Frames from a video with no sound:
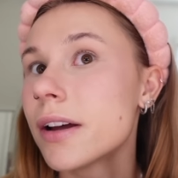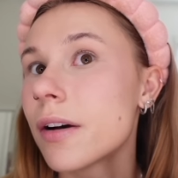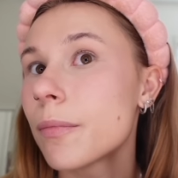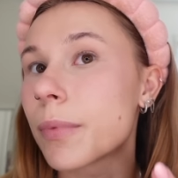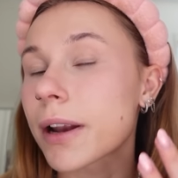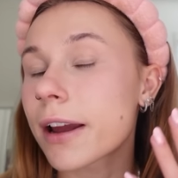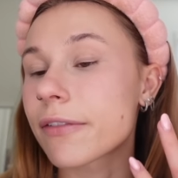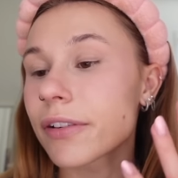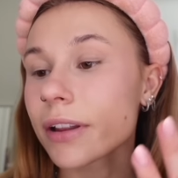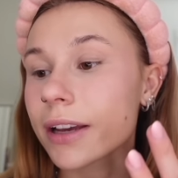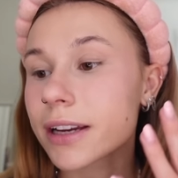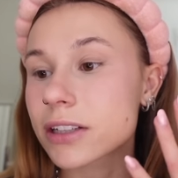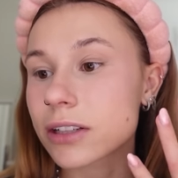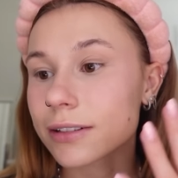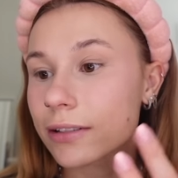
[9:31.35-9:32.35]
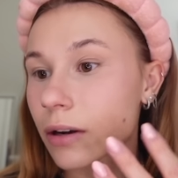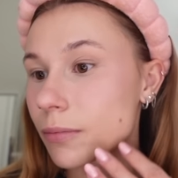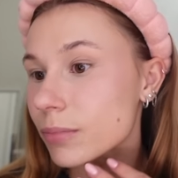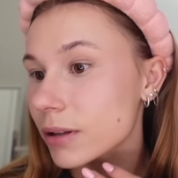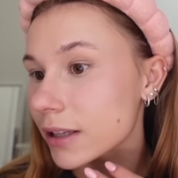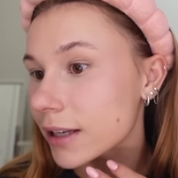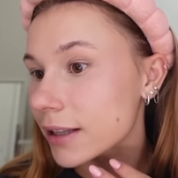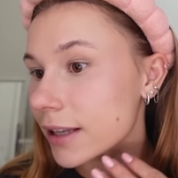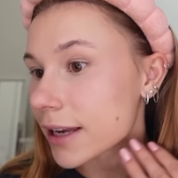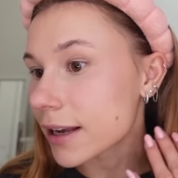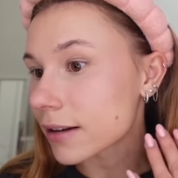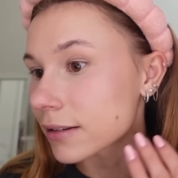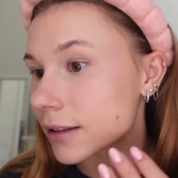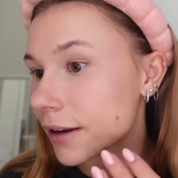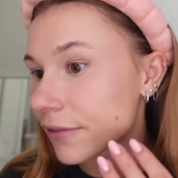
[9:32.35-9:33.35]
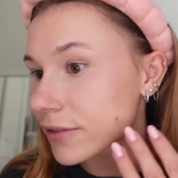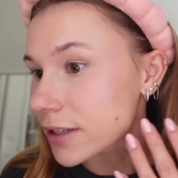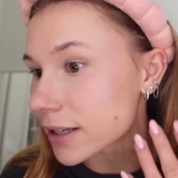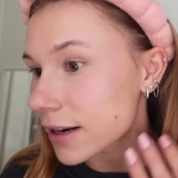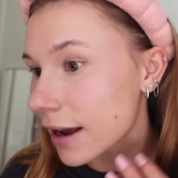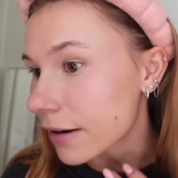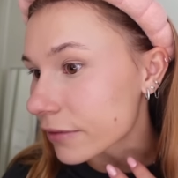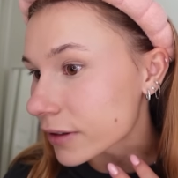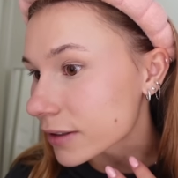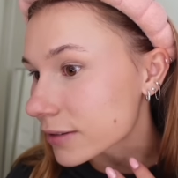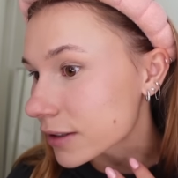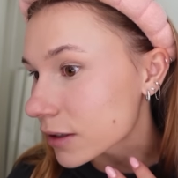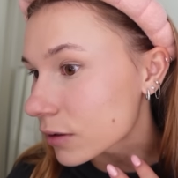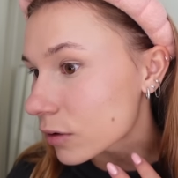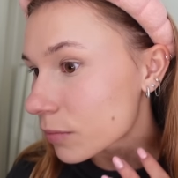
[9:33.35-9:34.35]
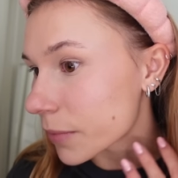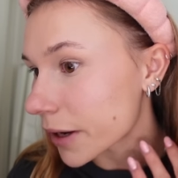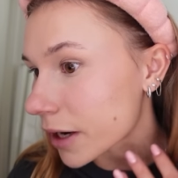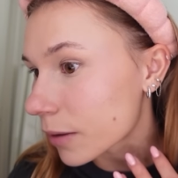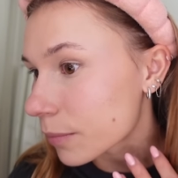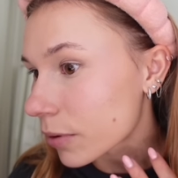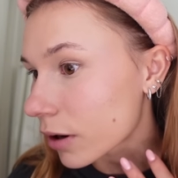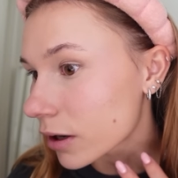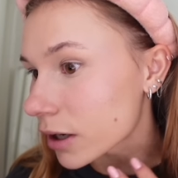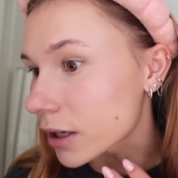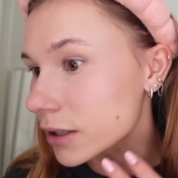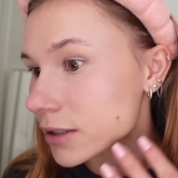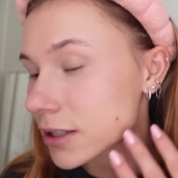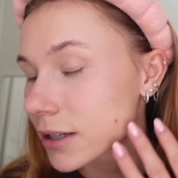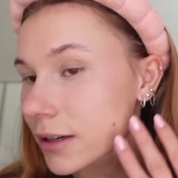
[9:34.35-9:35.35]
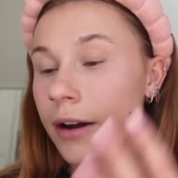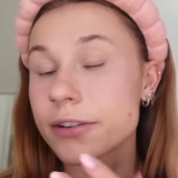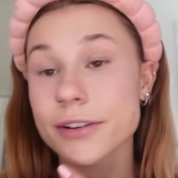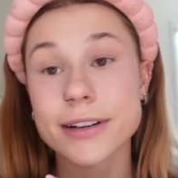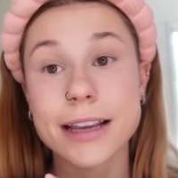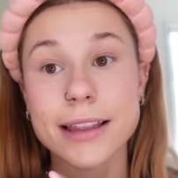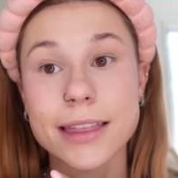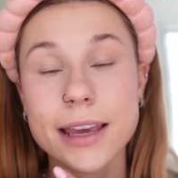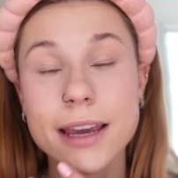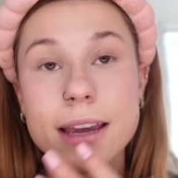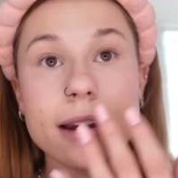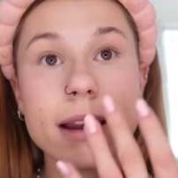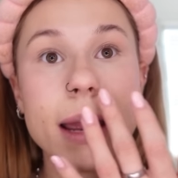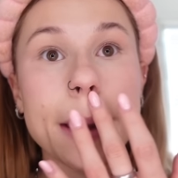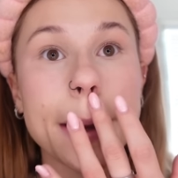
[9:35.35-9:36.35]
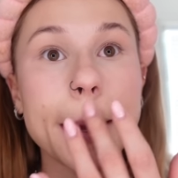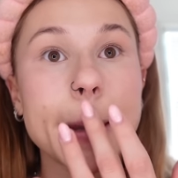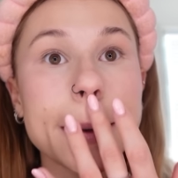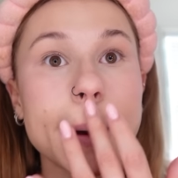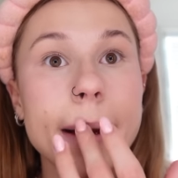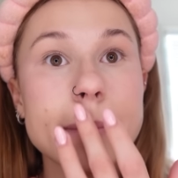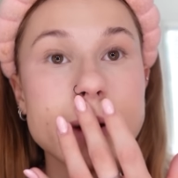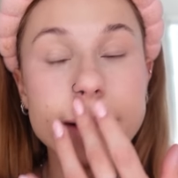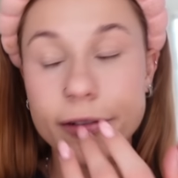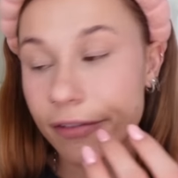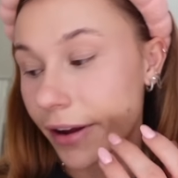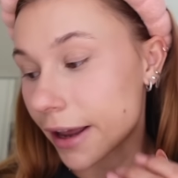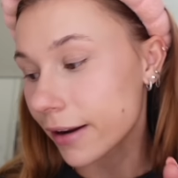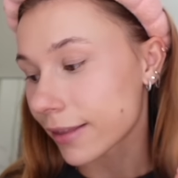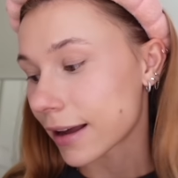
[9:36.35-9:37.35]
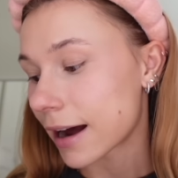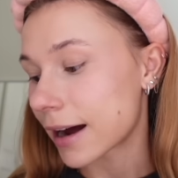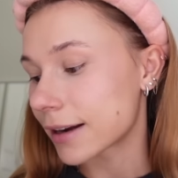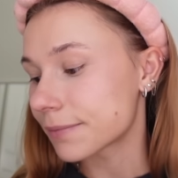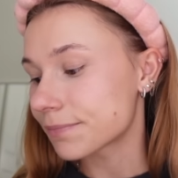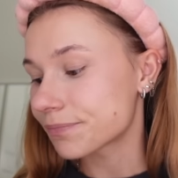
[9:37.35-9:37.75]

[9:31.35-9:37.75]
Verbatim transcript: but I feel like it just completely lifted every single makeup product underneath it, and I'm not a fan of that.